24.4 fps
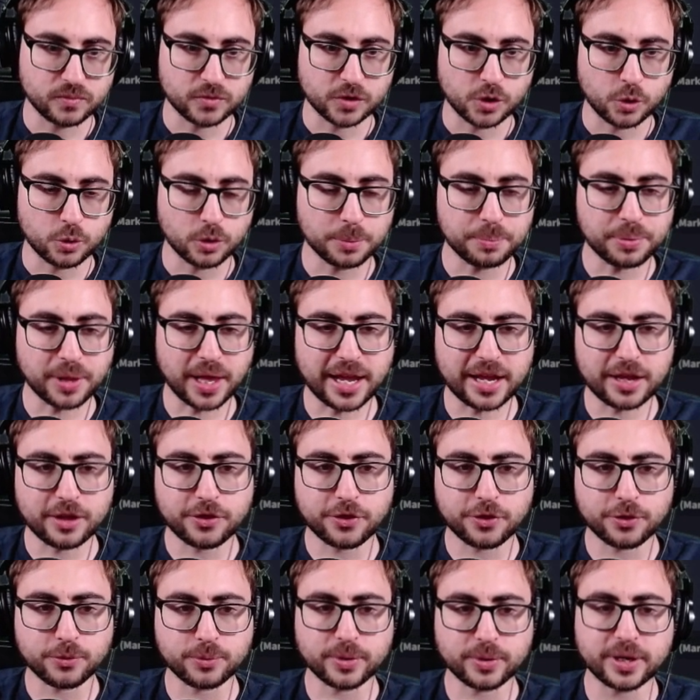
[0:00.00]
We're playing
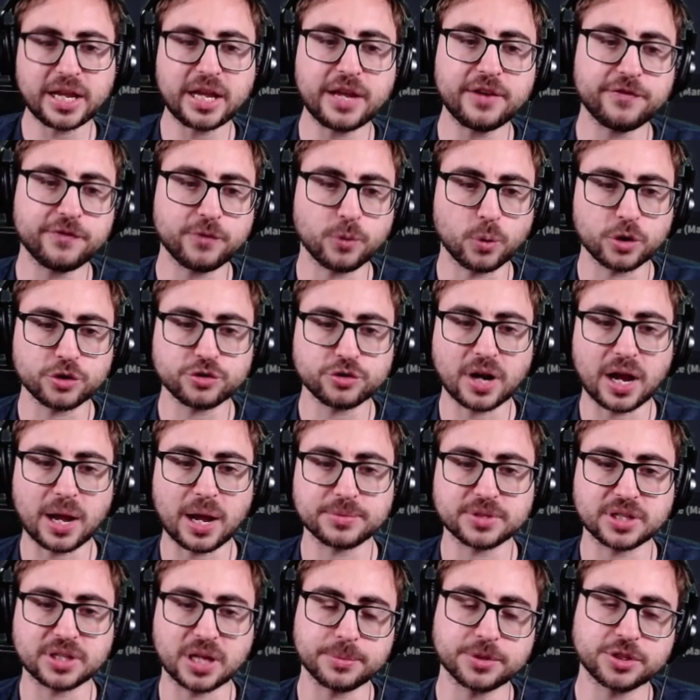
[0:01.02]
3 4-drop
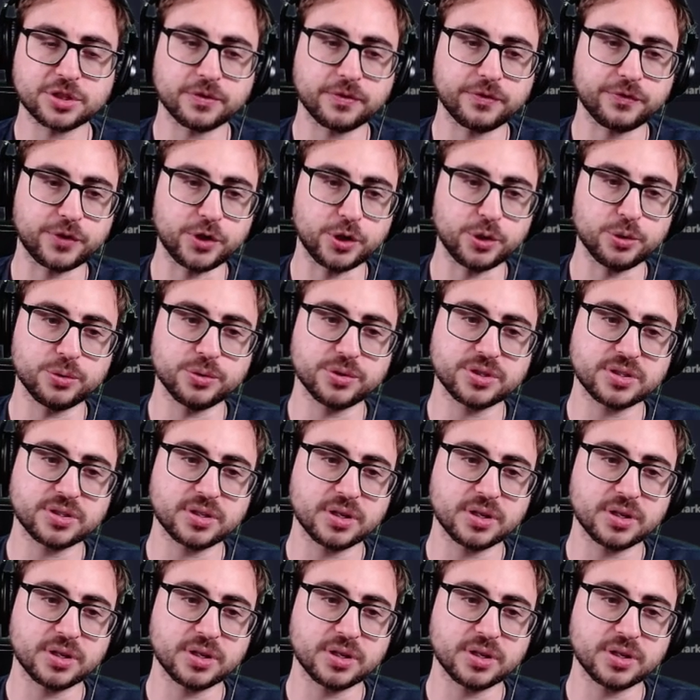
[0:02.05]
Zamasu fused.